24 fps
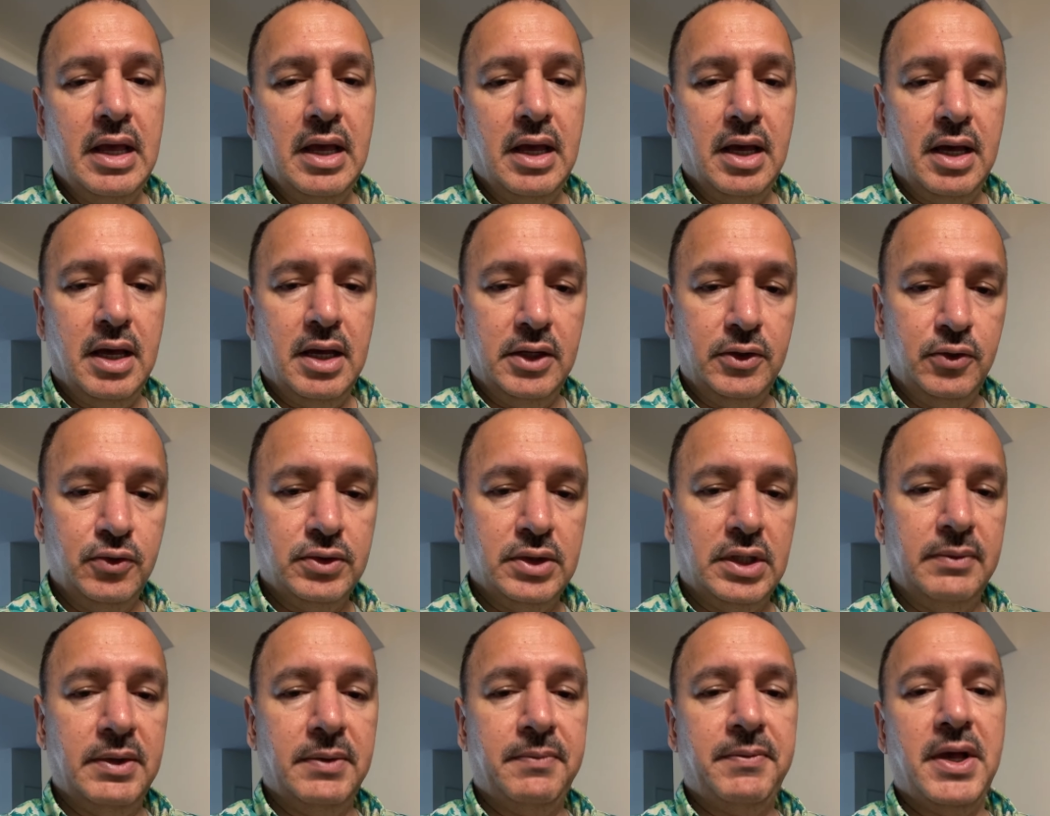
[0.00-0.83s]

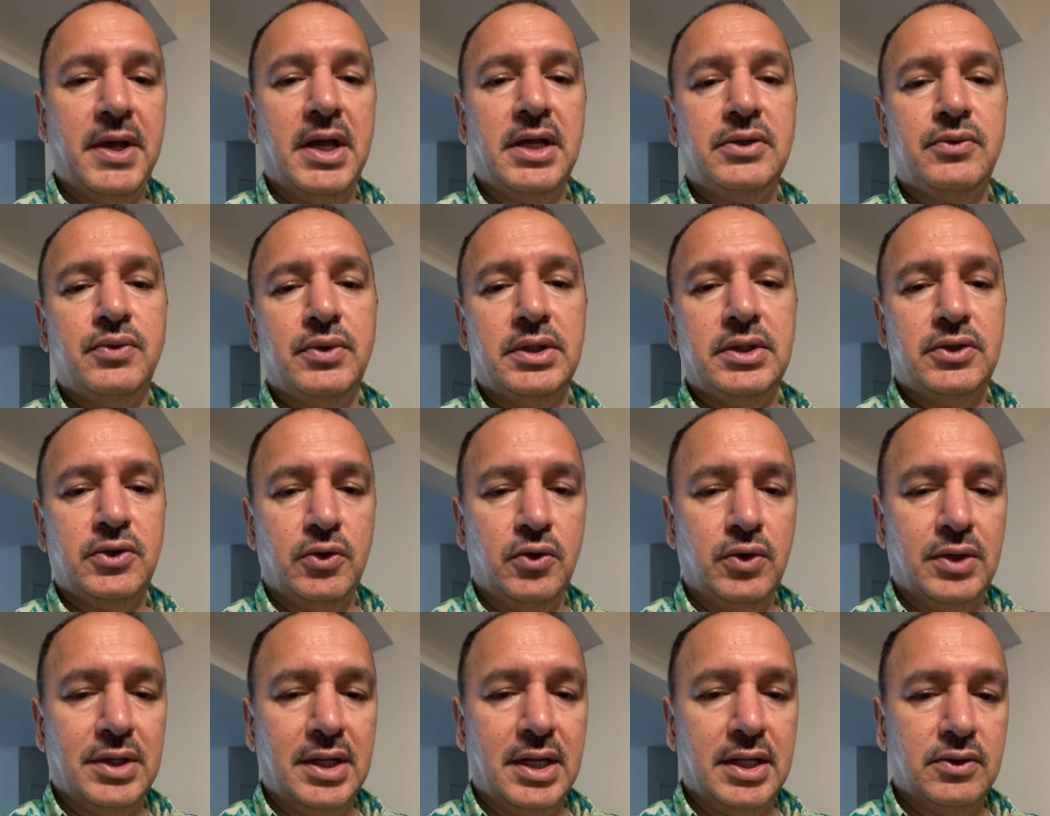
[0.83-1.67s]
username and password, so
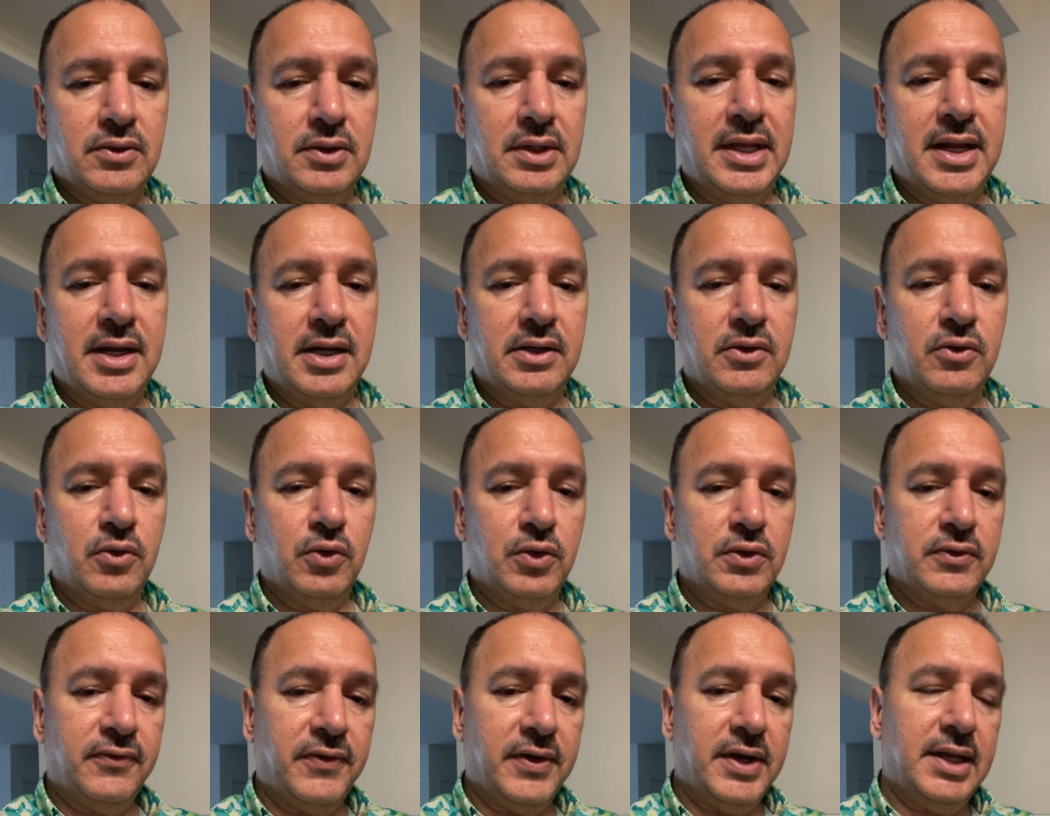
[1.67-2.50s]
you can actually edit
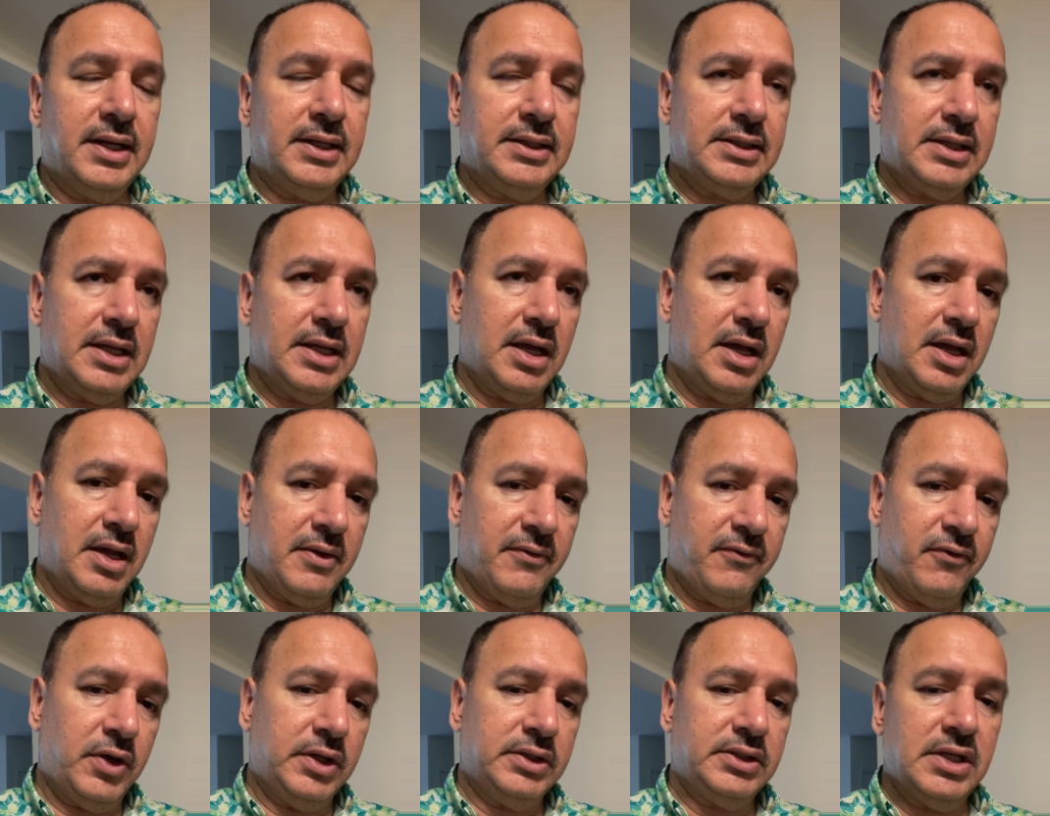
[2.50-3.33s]
those files.
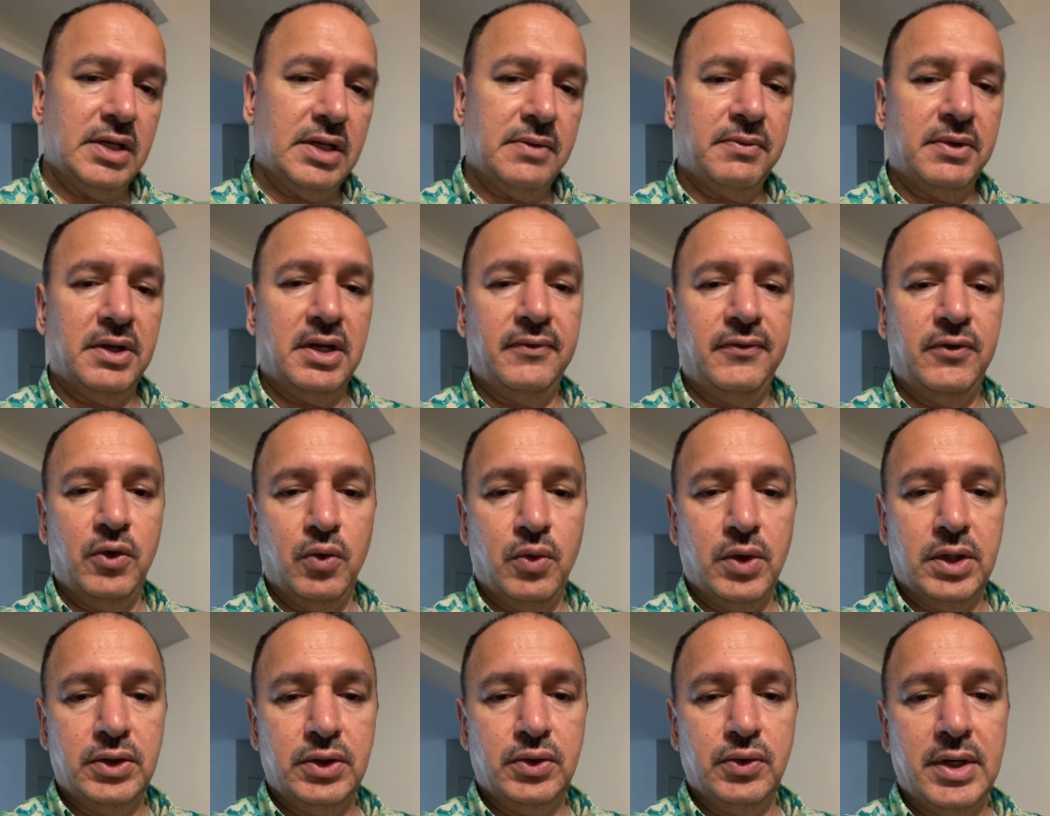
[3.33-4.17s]
For example, if you
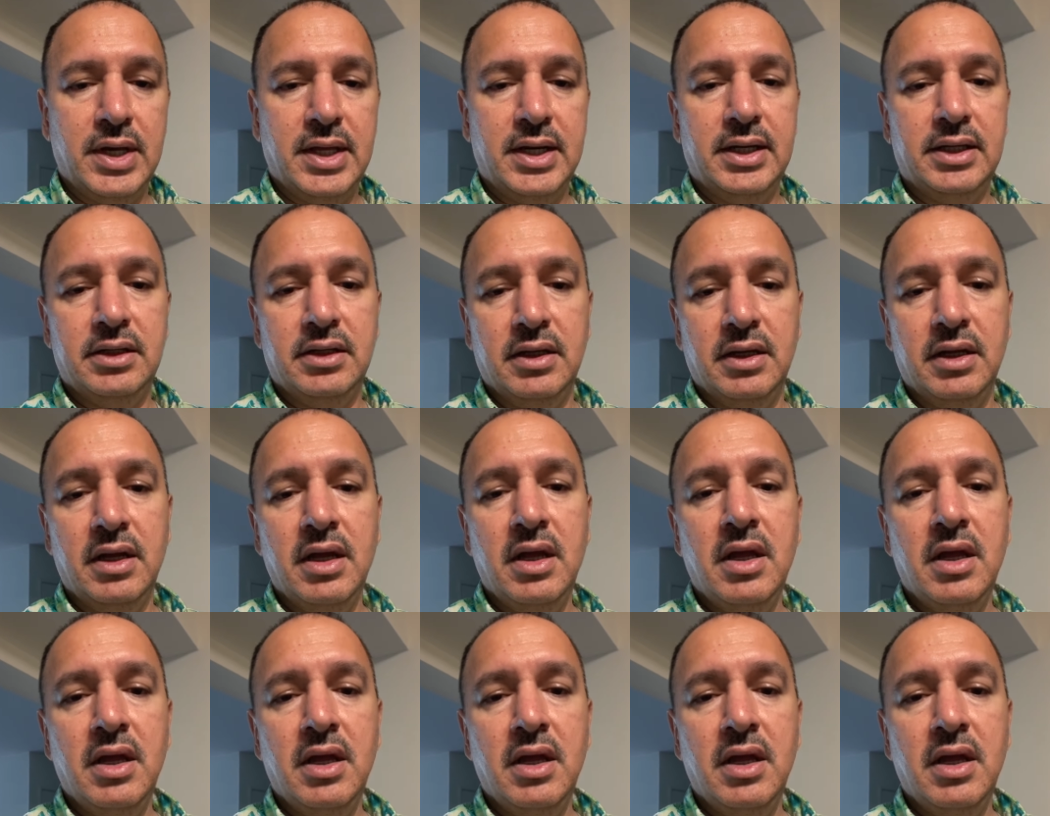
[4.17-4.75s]
want to edit the